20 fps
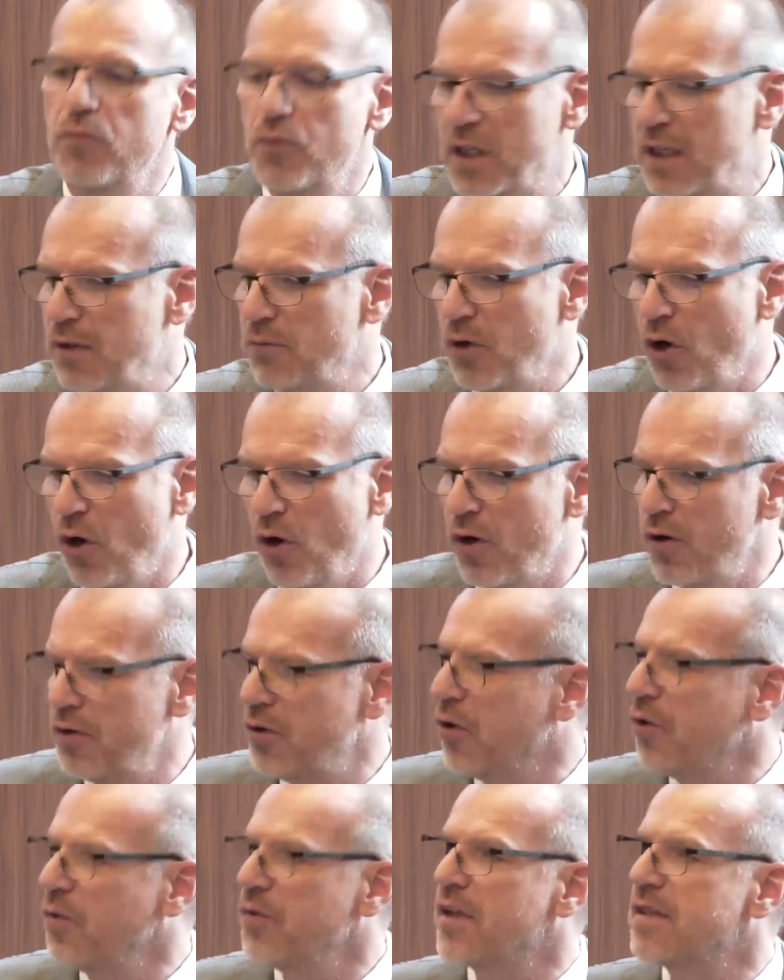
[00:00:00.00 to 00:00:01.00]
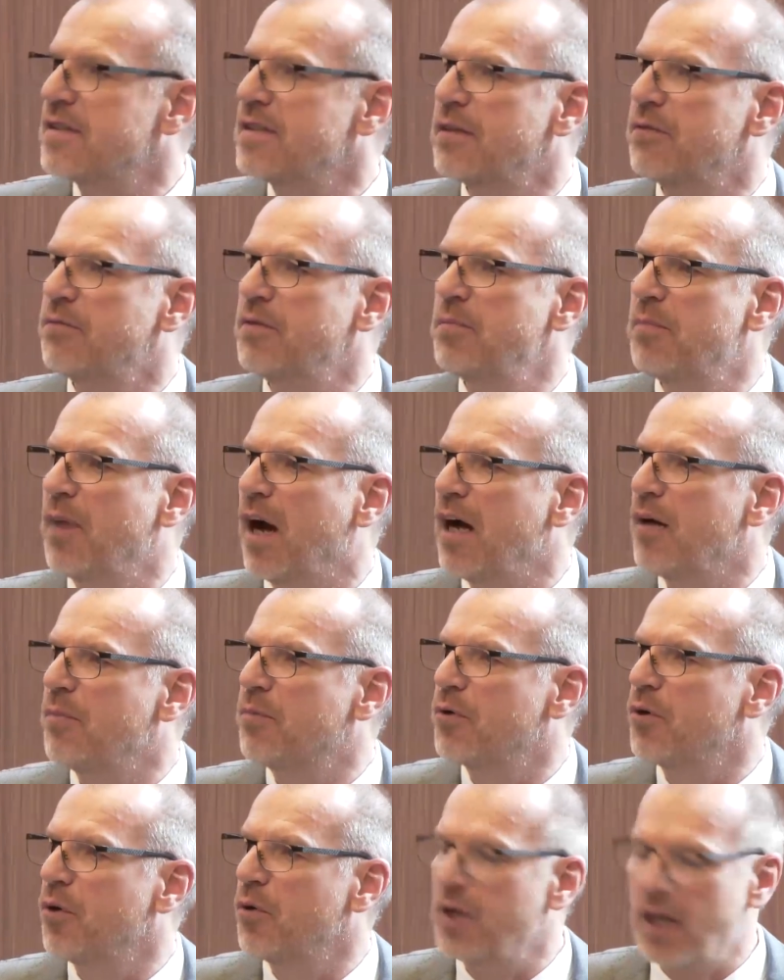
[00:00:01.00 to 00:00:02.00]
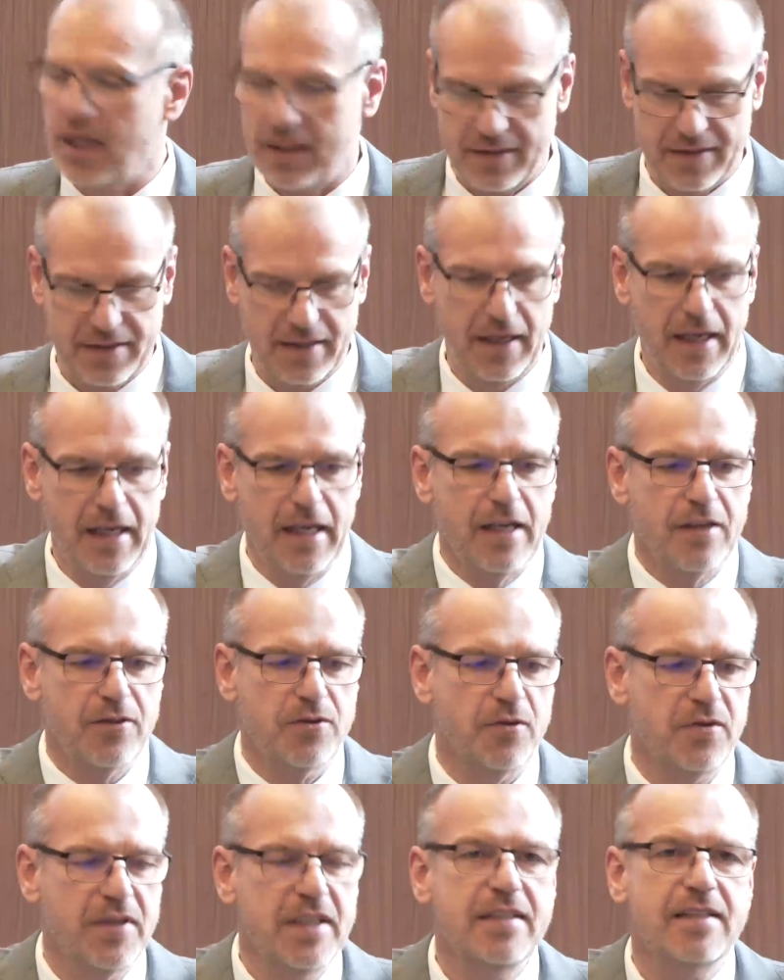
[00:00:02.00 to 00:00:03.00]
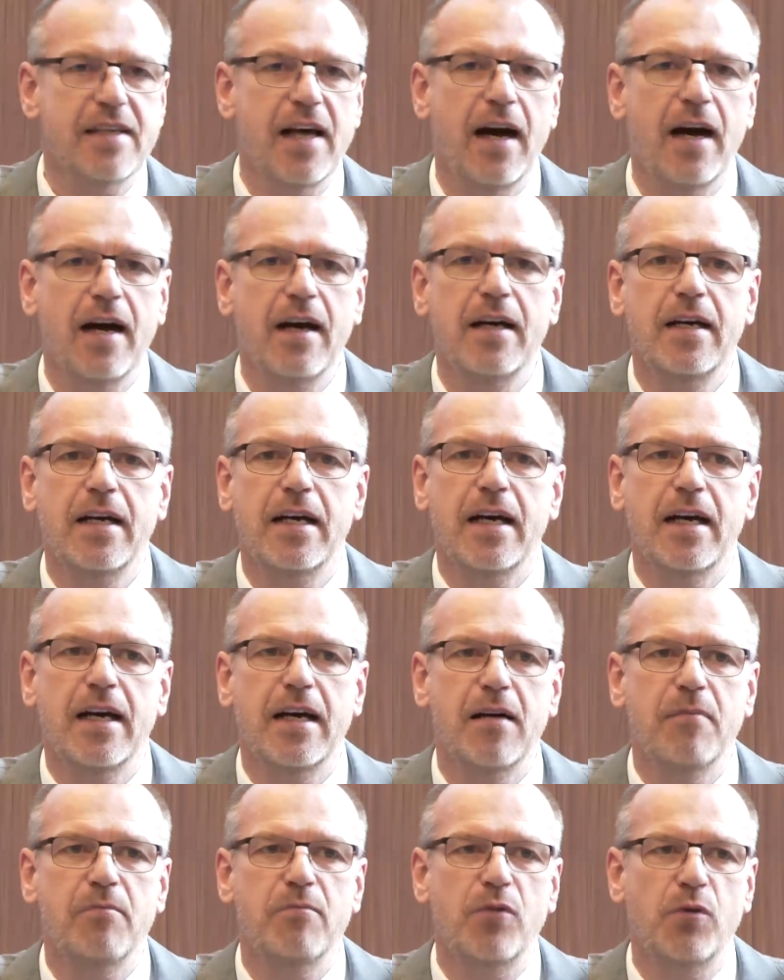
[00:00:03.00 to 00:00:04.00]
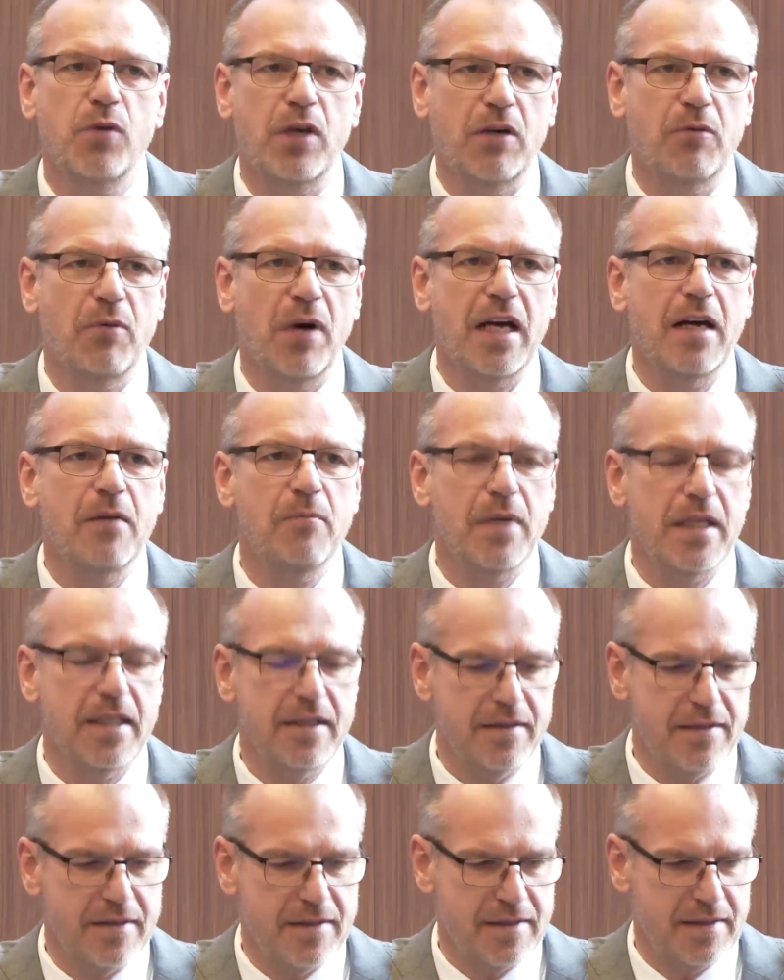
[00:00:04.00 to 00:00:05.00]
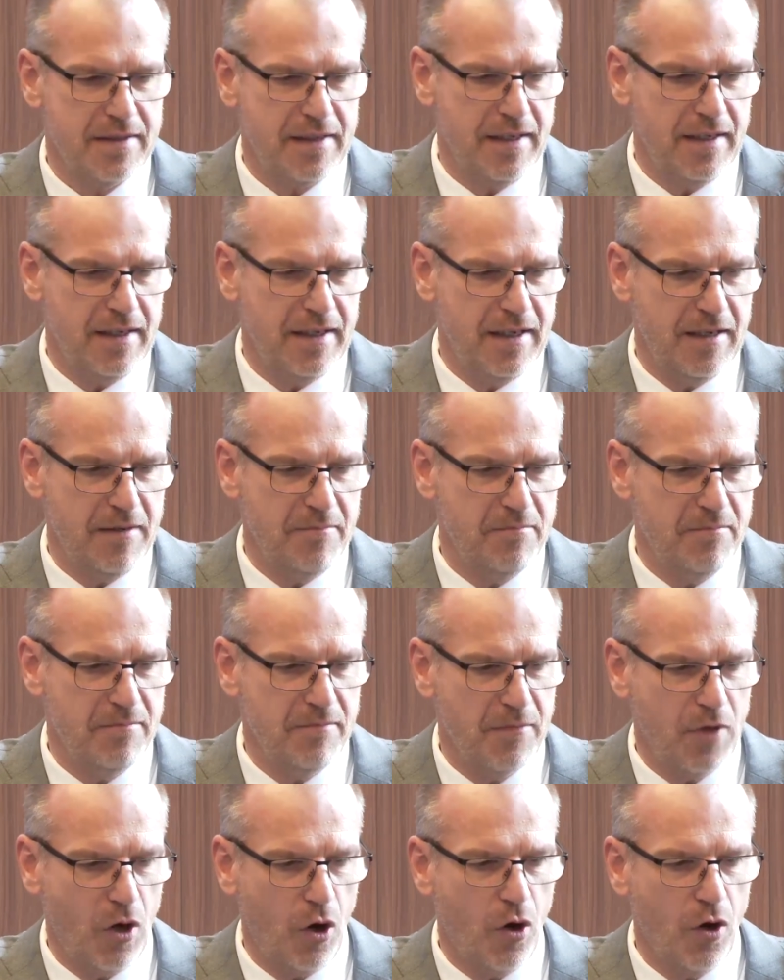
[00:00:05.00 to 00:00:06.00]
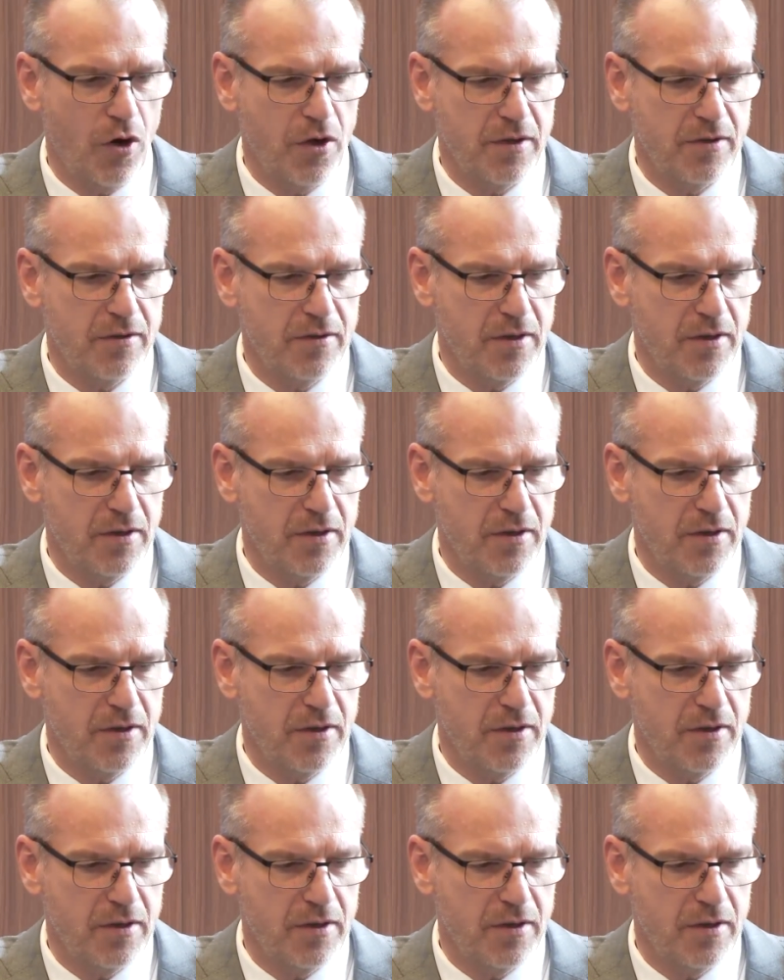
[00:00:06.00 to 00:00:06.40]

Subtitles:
We all know this if we buy products. So these are requirements on